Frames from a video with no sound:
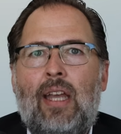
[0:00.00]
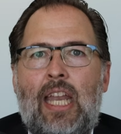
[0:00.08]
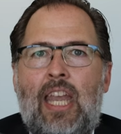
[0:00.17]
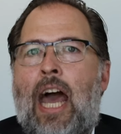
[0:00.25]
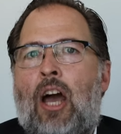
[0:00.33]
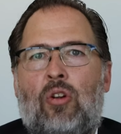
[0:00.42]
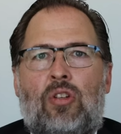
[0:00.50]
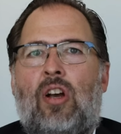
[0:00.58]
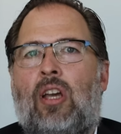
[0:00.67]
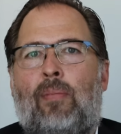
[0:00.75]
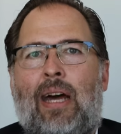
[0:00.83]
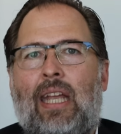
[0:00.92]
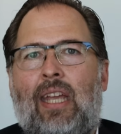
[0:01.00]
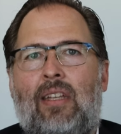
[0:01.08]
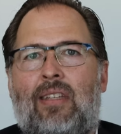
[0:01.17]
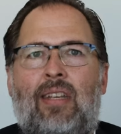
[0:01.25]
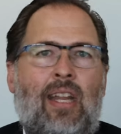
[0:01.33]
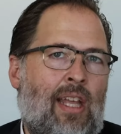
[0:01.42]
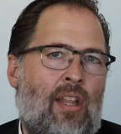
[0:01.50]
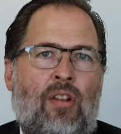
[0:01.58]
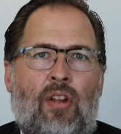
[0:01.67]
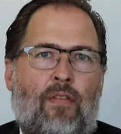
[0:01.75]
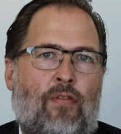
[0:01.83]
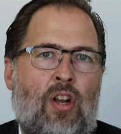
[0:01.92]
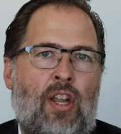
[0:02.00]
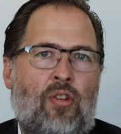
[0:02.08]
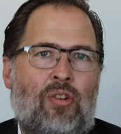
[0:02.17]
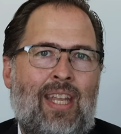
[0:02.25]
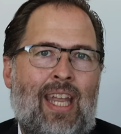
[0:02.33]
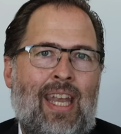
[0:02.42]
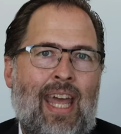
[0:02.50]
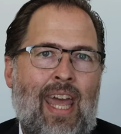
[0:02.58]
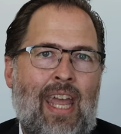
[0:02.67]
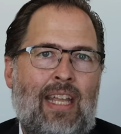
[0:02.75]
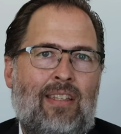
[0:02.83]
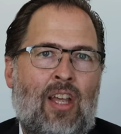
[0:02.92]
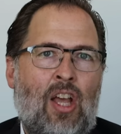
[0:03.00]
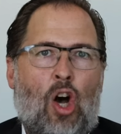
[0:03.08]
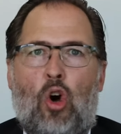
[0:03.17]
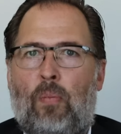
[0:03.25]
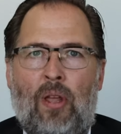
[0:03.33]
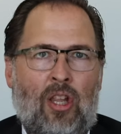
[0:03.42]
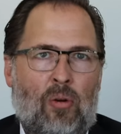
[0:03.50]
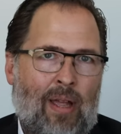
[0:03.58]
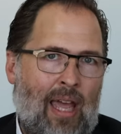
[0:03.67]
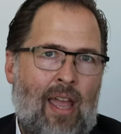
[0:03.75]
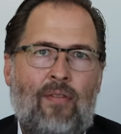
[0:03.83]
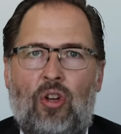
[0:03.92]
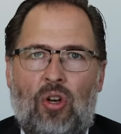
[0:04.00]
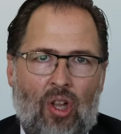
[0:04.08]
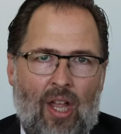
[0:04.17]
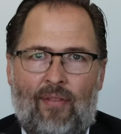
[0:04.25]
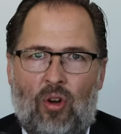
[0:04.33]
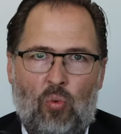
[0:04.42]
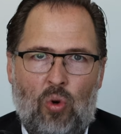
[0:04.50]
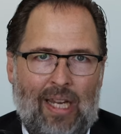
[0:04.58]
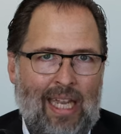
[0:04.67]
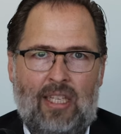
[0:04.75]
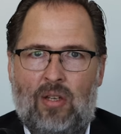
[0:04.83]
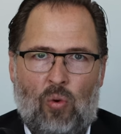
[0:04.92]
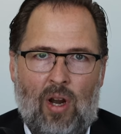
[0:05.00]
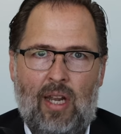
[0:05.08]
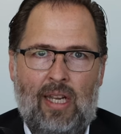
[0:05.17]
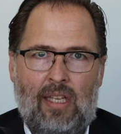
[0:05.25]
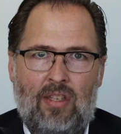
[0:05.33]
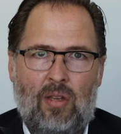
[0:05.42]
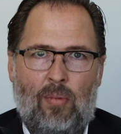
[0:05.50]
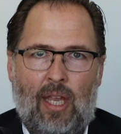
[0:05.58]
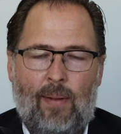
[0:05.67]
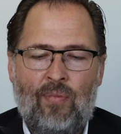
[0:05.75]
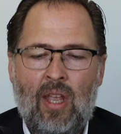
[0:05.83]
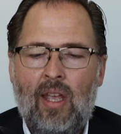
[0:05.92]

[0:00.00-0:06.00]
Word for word: Now you're talking about a kid sitting in there and there for another 10 days, hoping their behavioral level will get to where it needs to be.